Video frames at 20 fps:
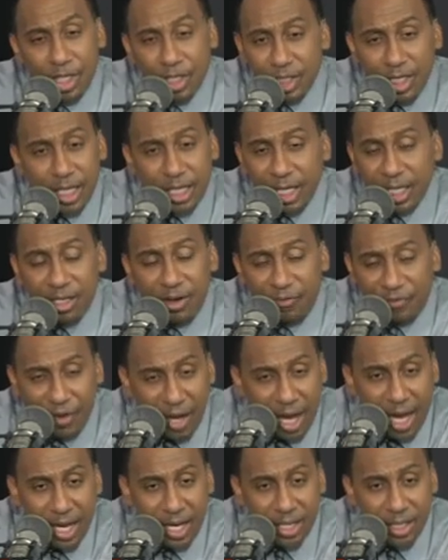Richardson can
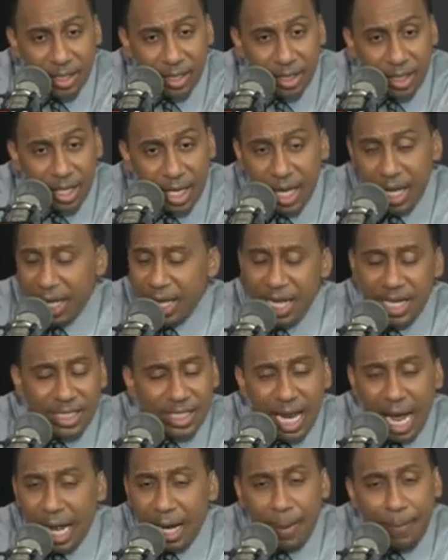defend.
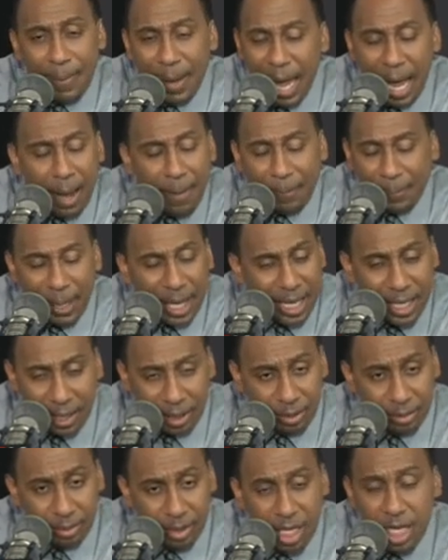He's not a bad
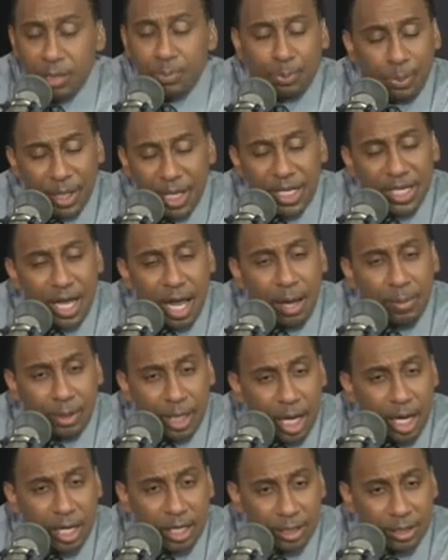player. He's pretty
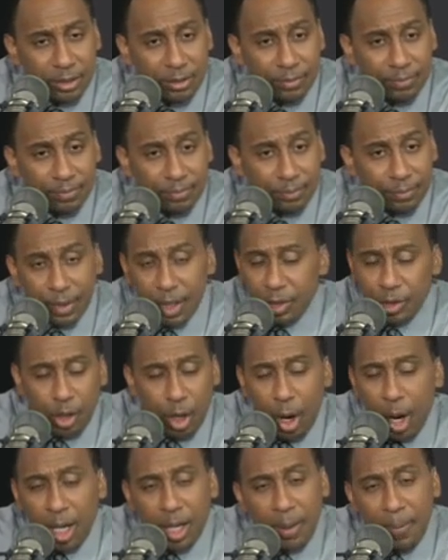damn good.
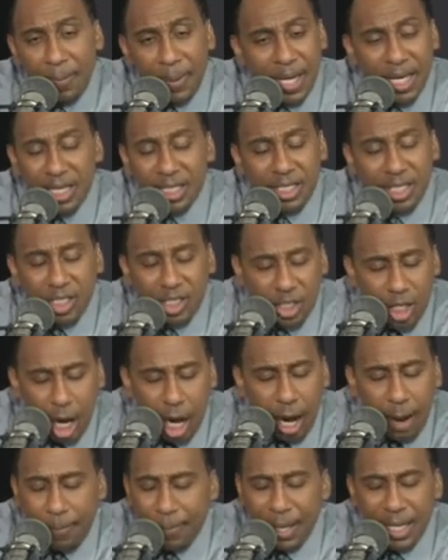Joel Embiid is a
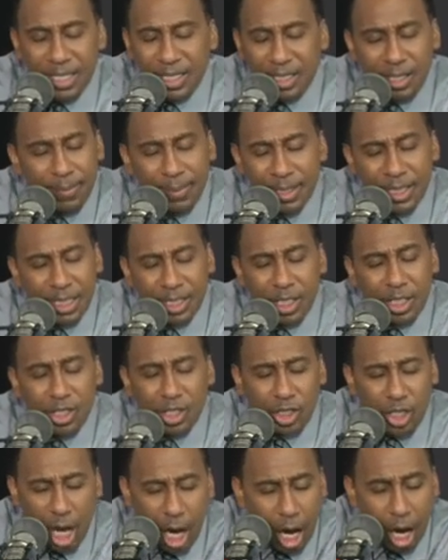star. Ben Simmons is
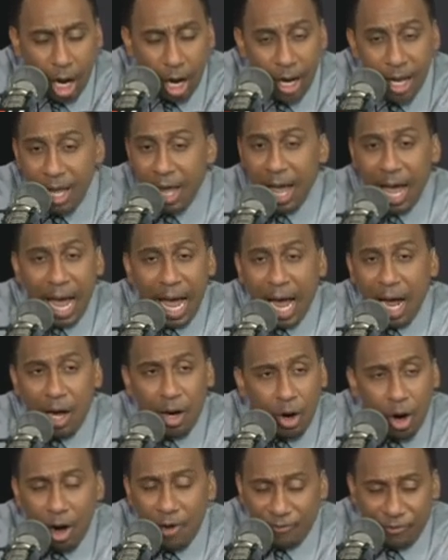a star.
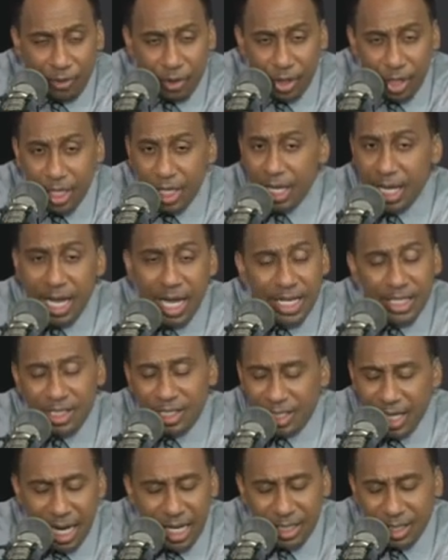Al Horford
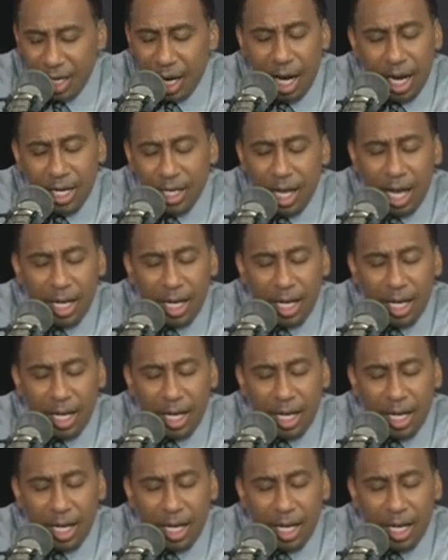is just,